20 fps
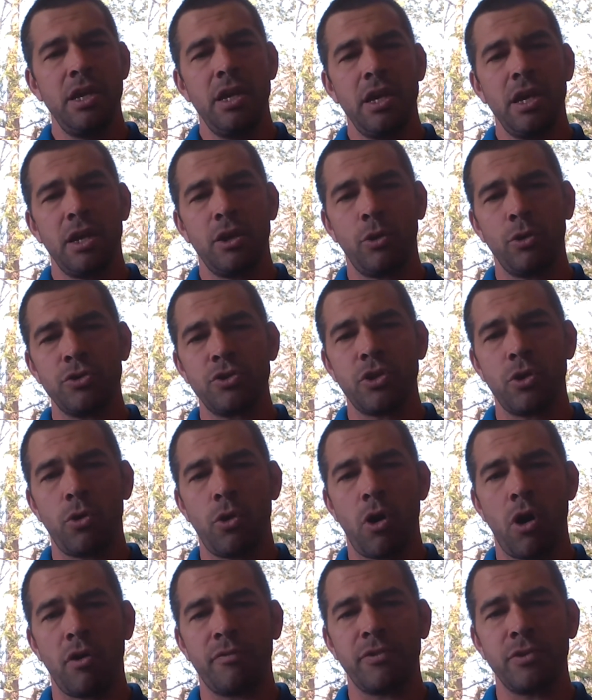it also
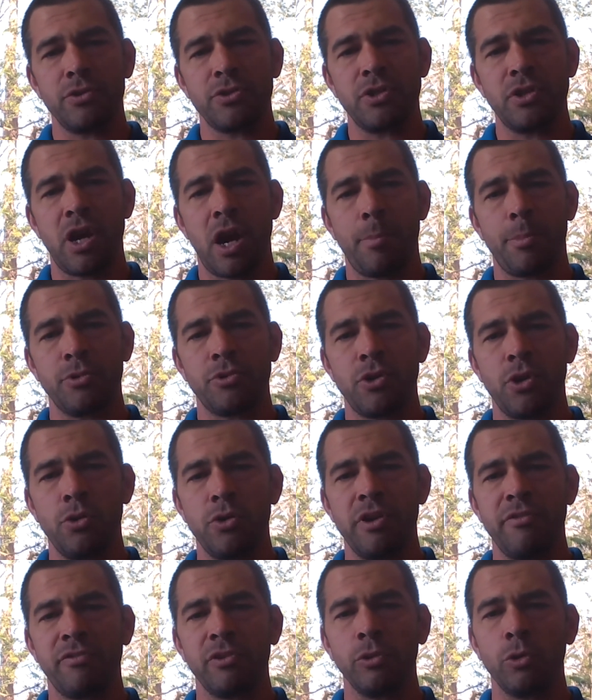offers an
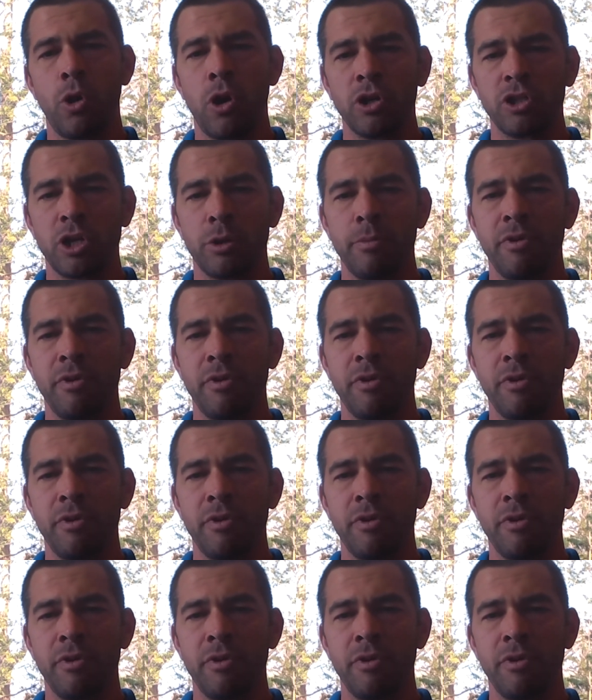opportunity for long-term